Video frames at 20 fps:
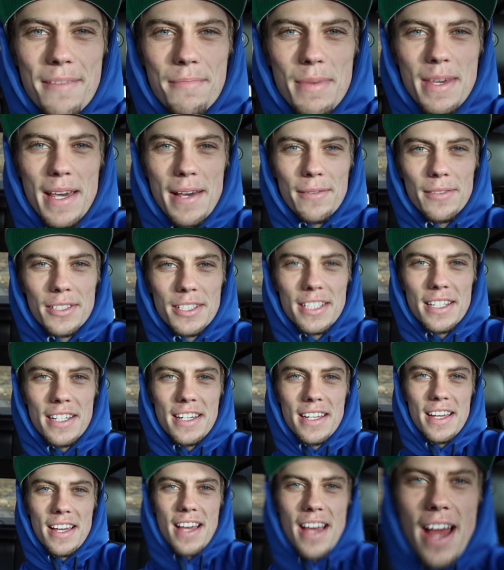the be able to.
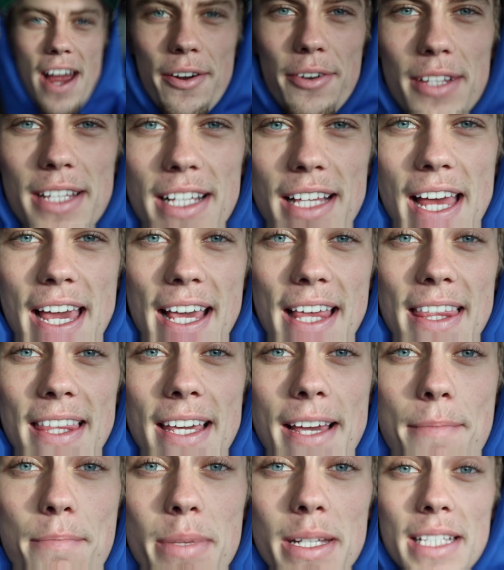I really like the
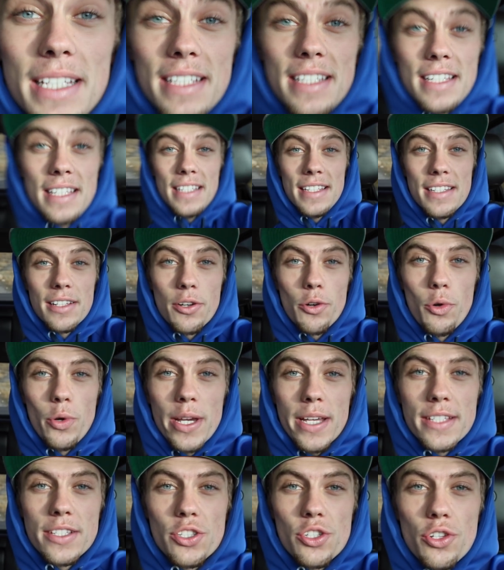ability to
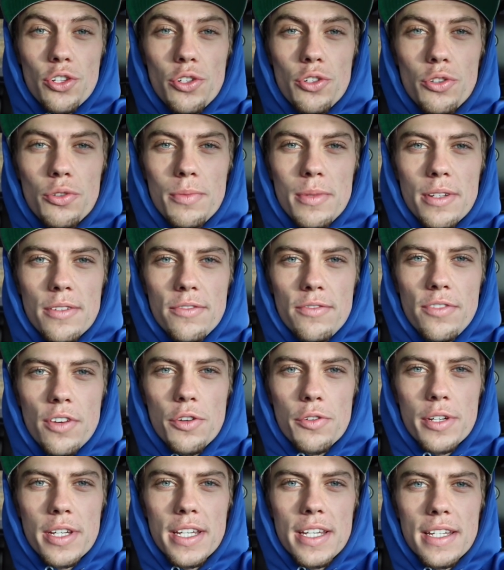quick zoom and to
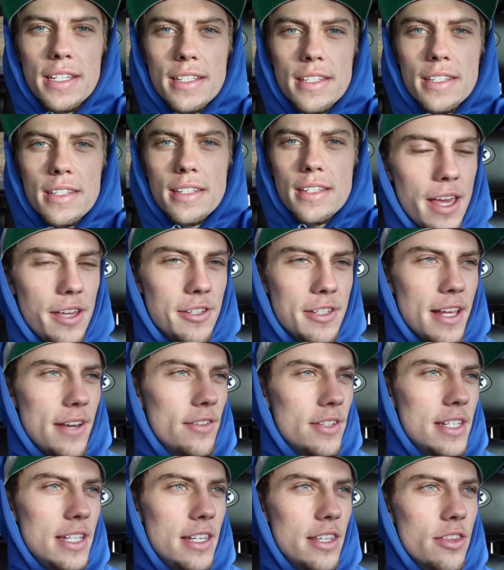focus. I used to have
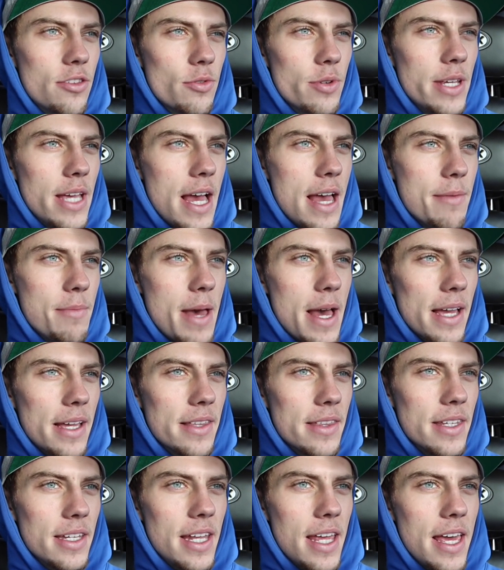a T3i back
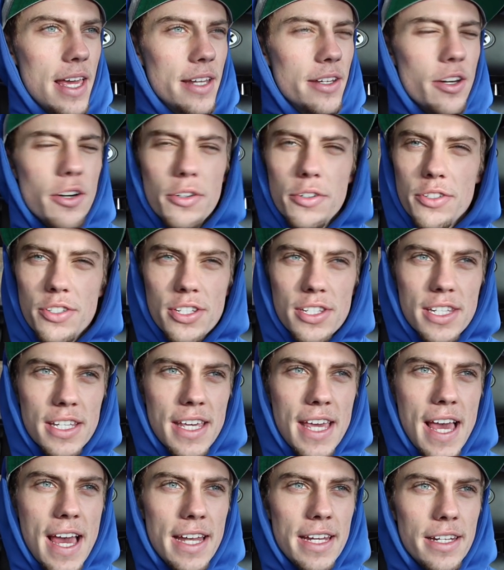in the day. No, it was just a
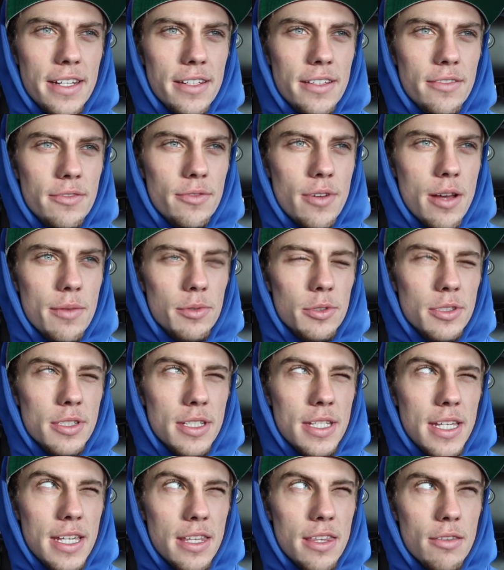Canon Rebel
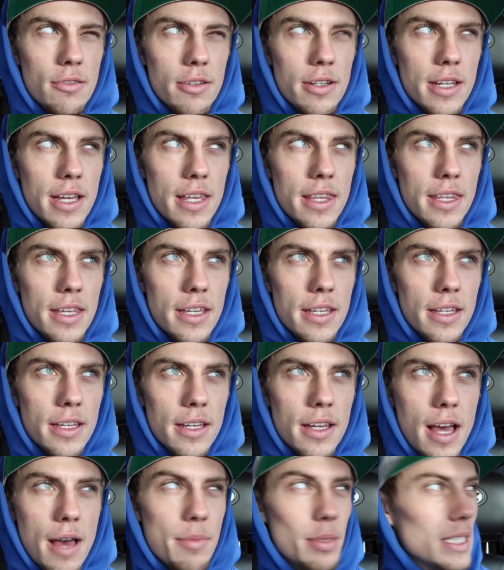T3, I think.
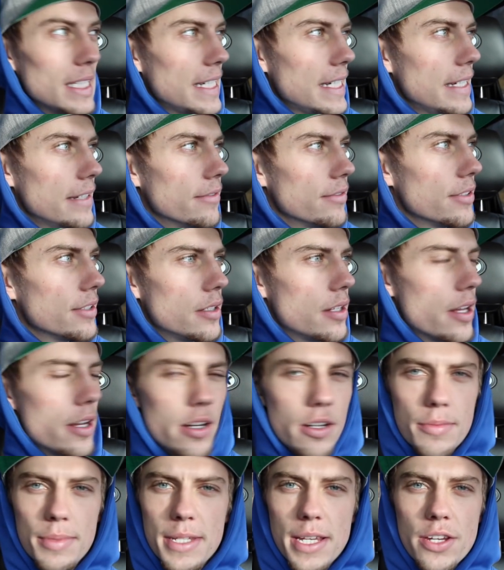I believe, not
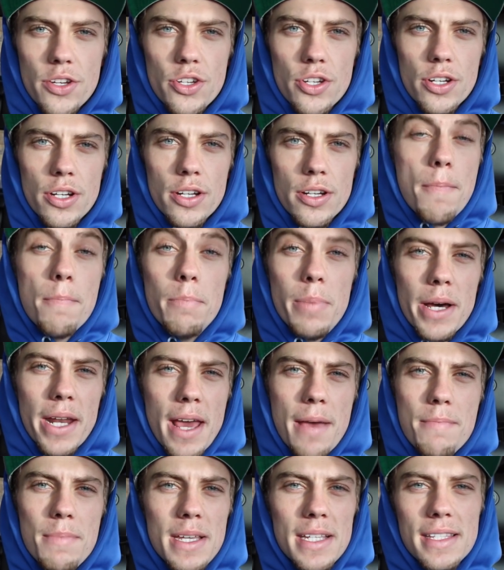100% sure. But
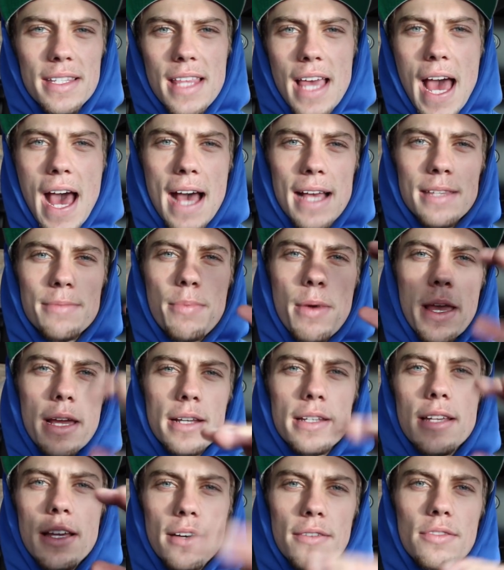I miss the
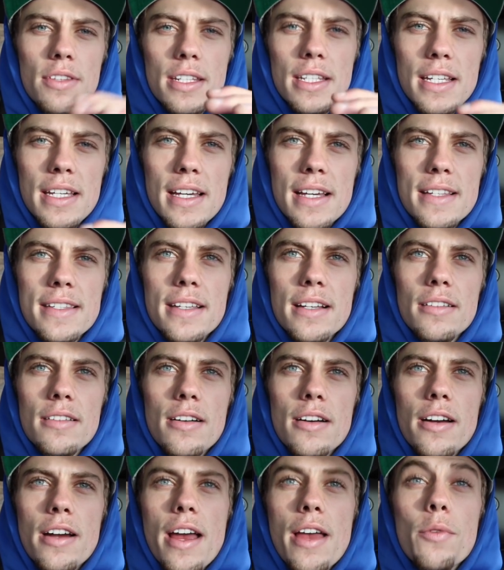aspect of the
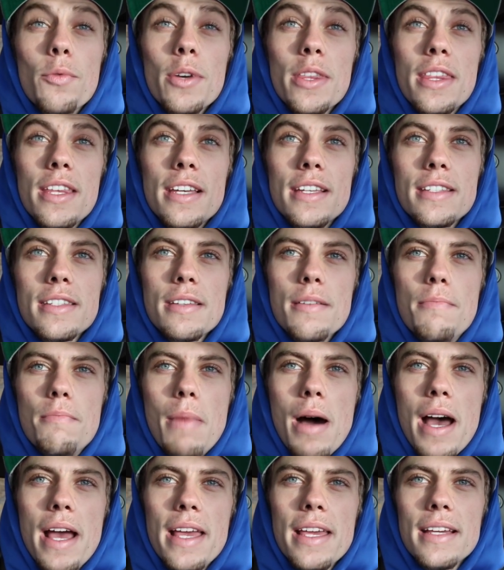DSLR, and with this
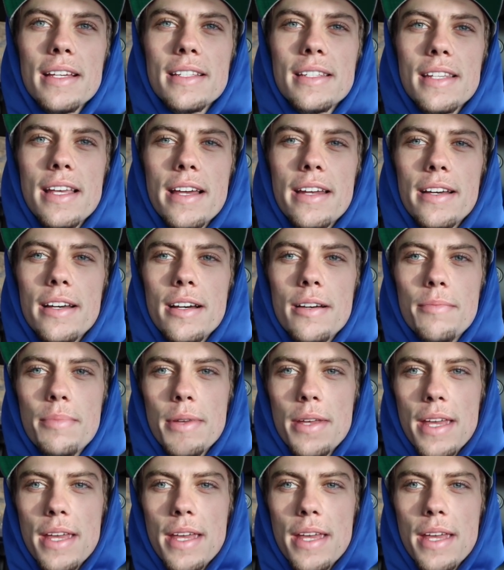mic setup,